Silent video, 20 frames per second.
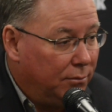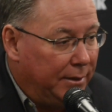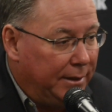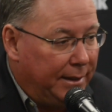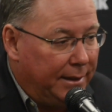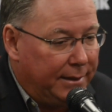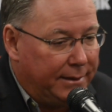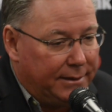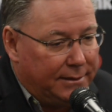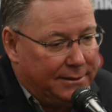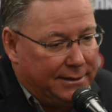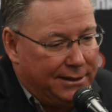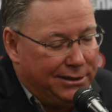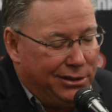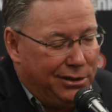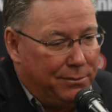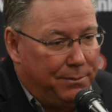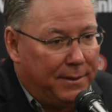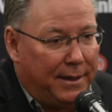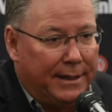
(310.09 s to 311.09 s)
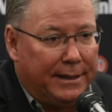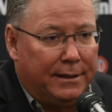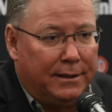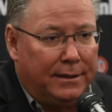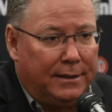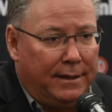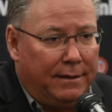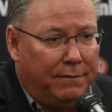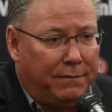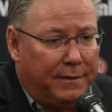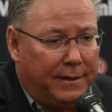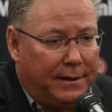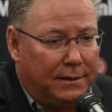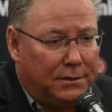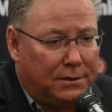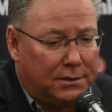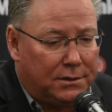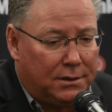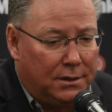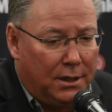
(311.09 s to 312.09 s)
We need to continue to play good
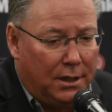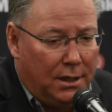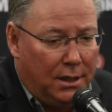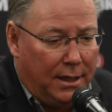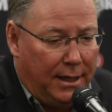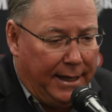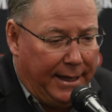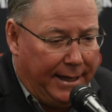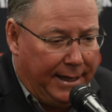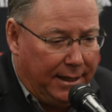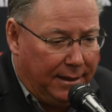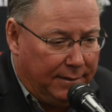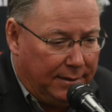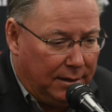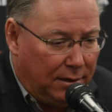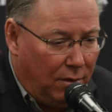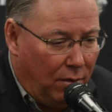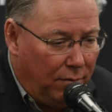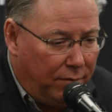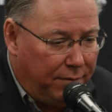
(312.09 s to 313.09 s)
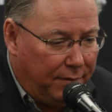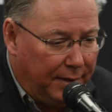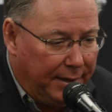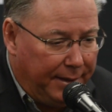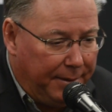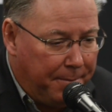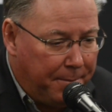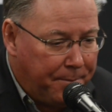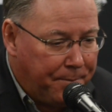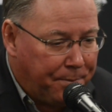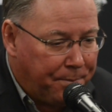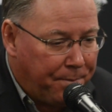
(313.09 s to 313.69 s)
defense. And then hopefully,